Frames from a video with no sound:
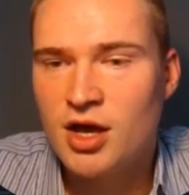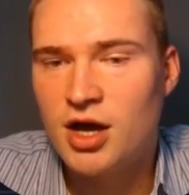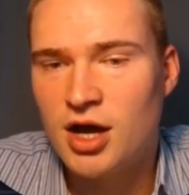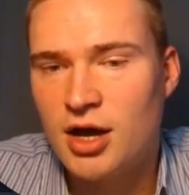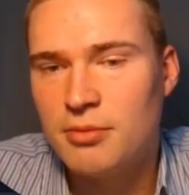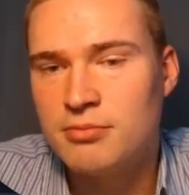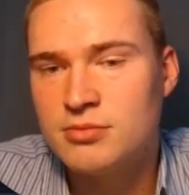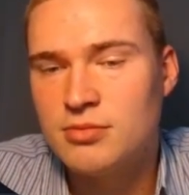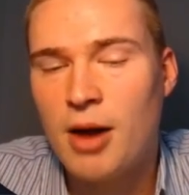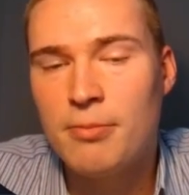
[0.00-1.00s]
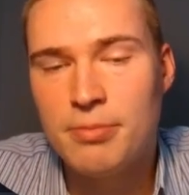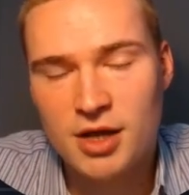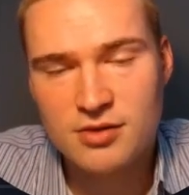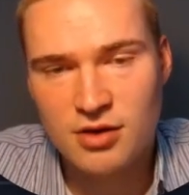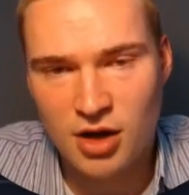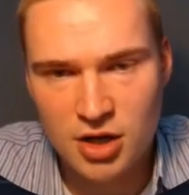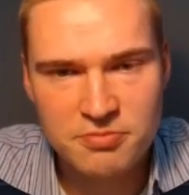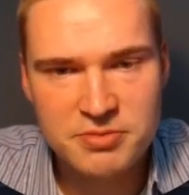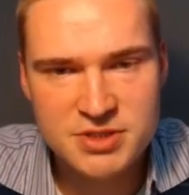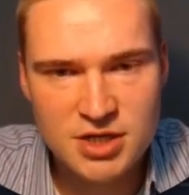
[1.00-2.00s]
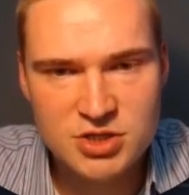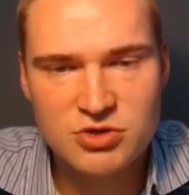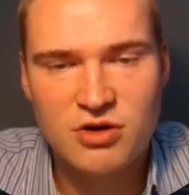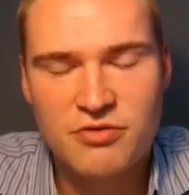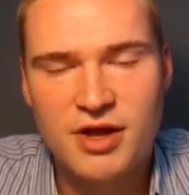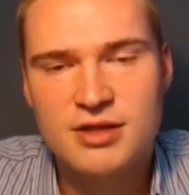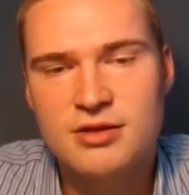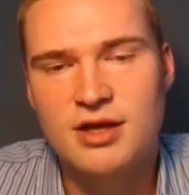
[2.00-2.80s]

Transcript: I'm not 100% sure of that.